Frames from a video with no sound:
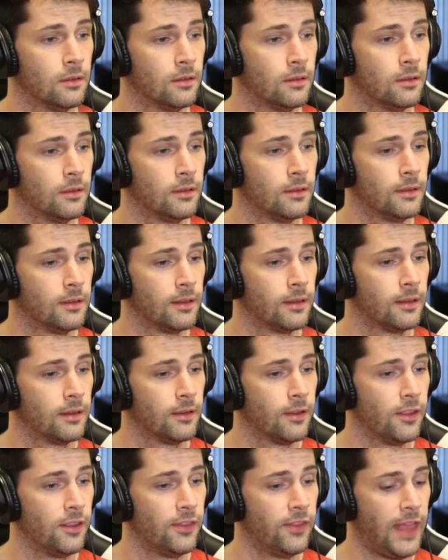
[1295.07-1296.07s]
pence. Thank
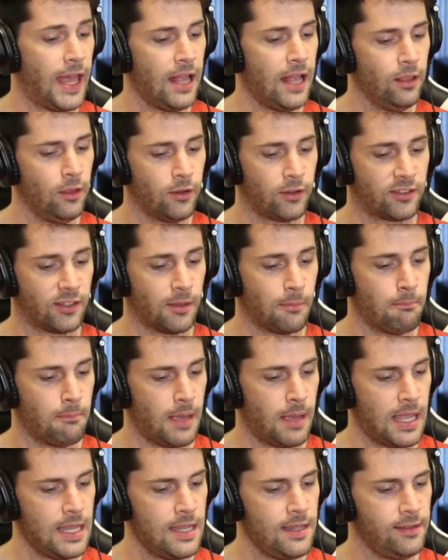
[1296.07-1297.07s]
that looks
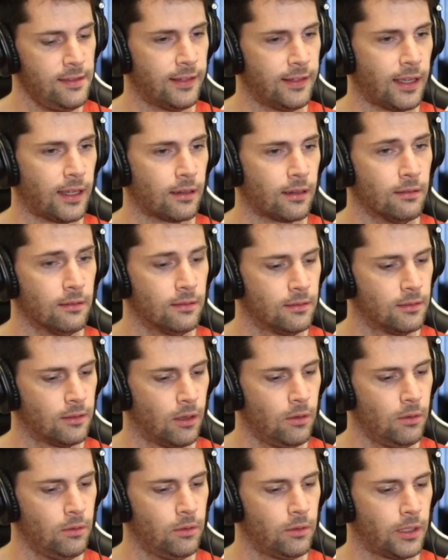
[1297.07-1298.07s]
amazing.
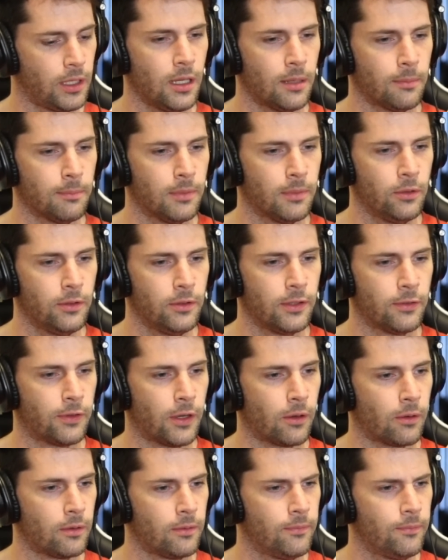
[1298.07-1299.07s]
Hold up, hold the
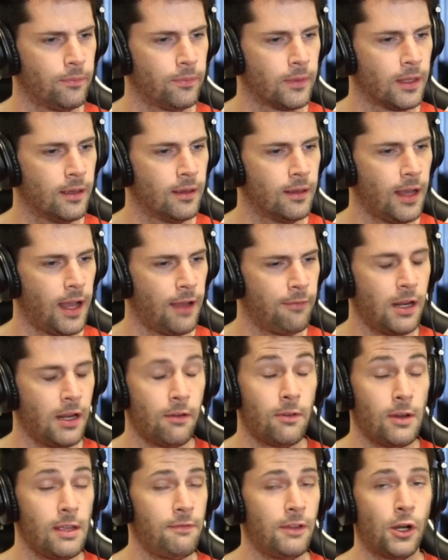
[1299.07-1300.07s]
phone. I've
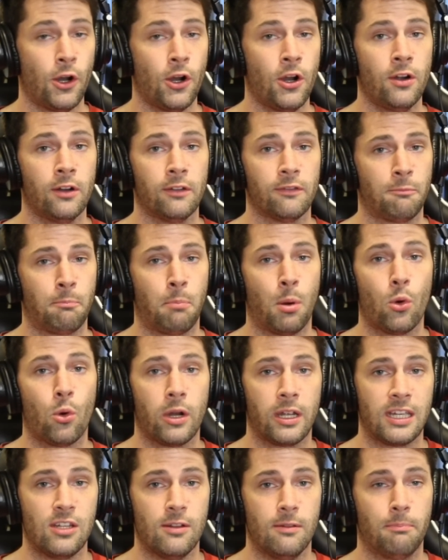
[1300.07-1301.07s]
never even heard of
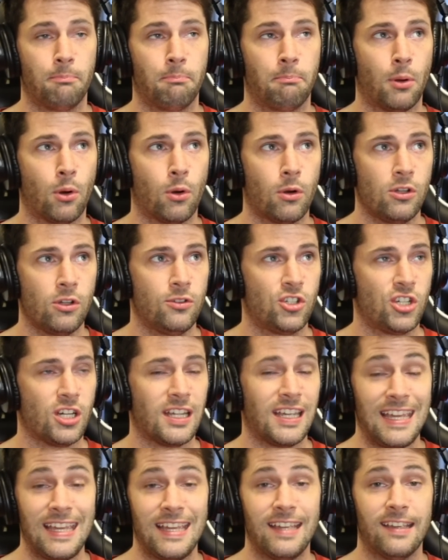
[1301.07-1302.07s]

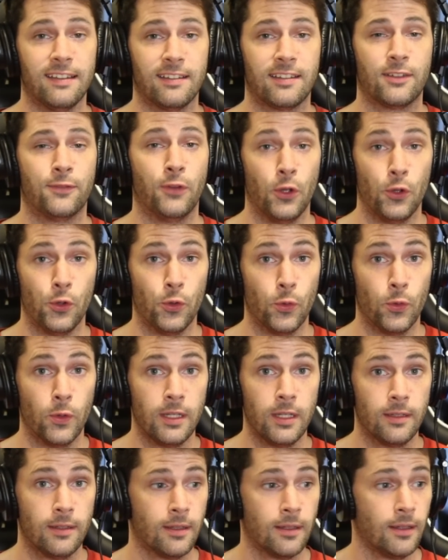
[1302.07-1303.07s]
Portuguese
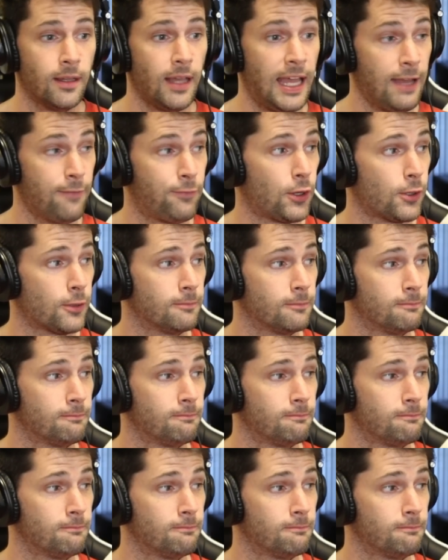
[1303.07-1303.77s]
food, ever.